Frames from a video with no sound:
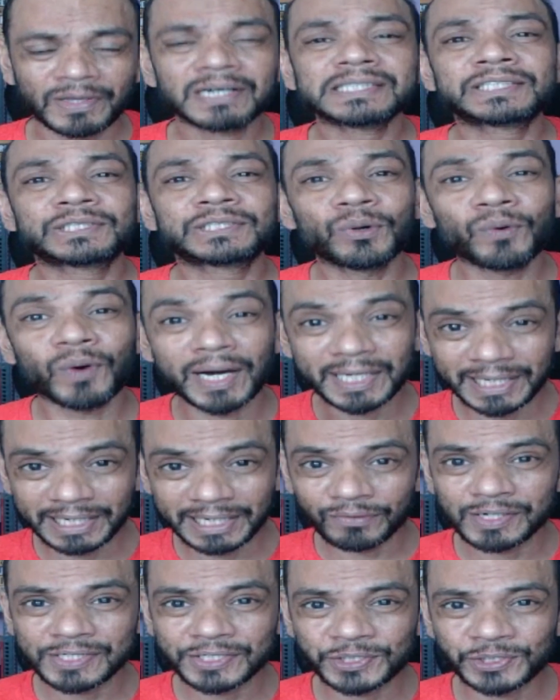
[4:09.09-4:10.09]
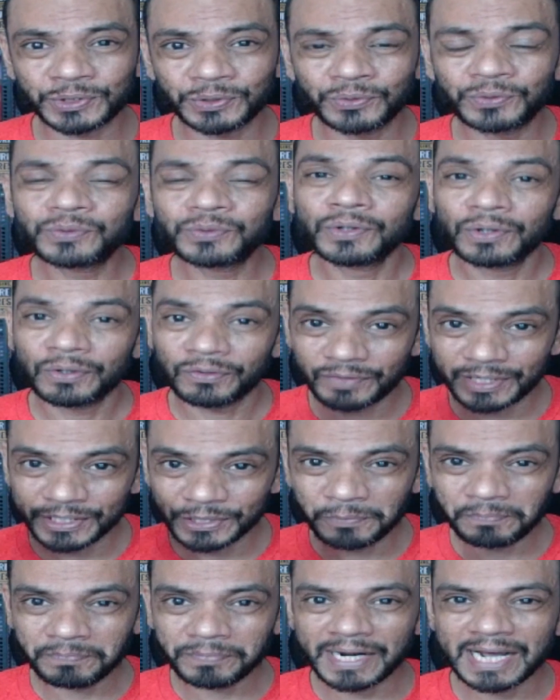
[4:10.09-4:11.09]
So I request you, when
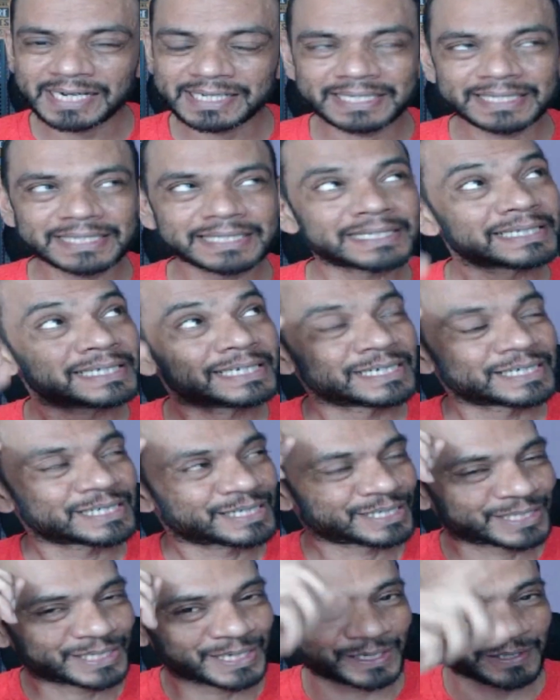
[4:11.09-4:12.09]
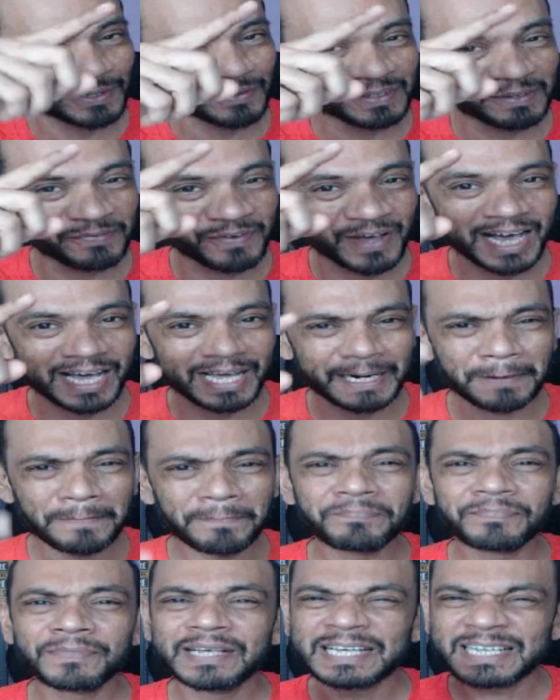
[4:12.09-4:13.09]
you practice, turn off the fan,